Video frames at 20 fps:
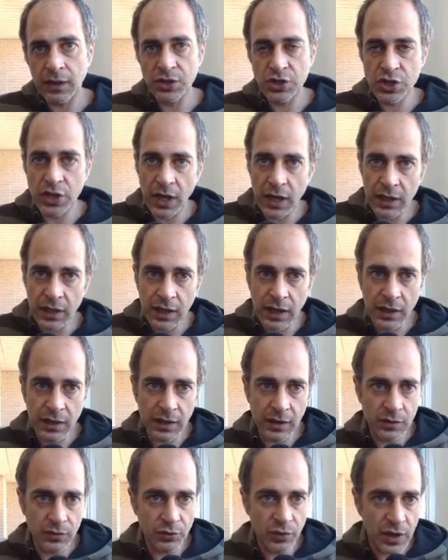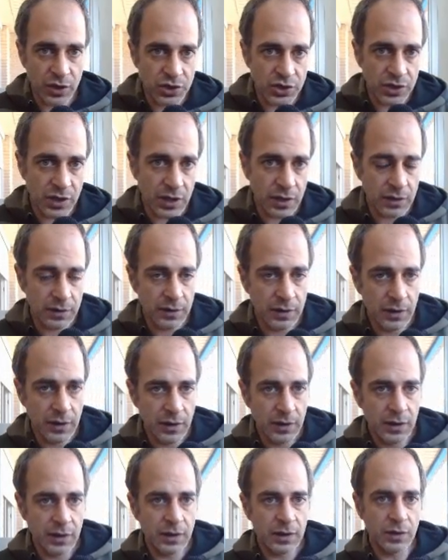China, and Russia,
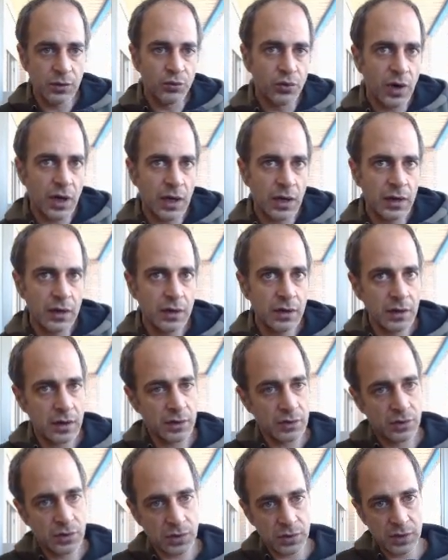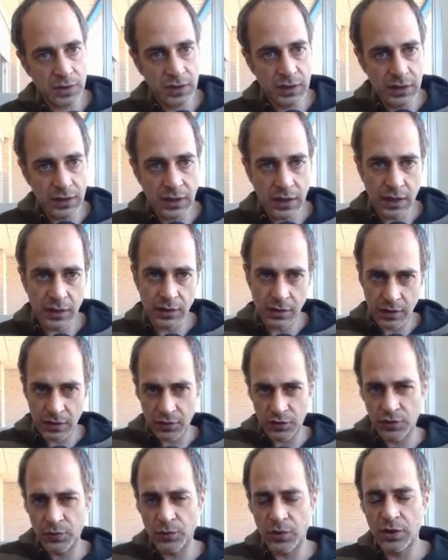Iran, and Turkey on a
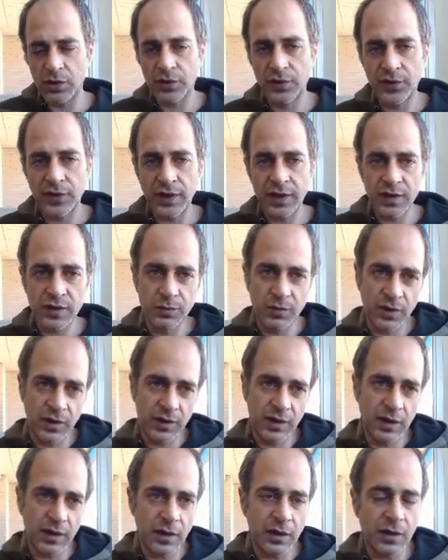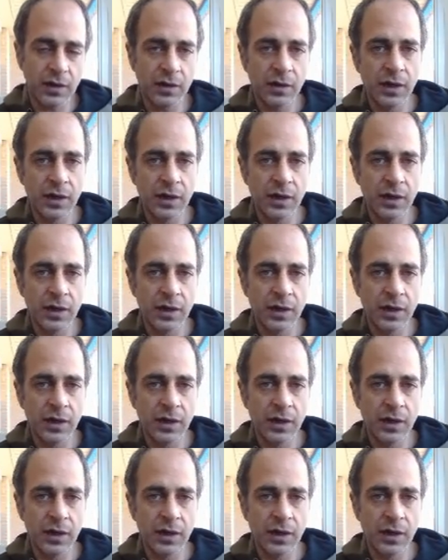smaller sense, but they are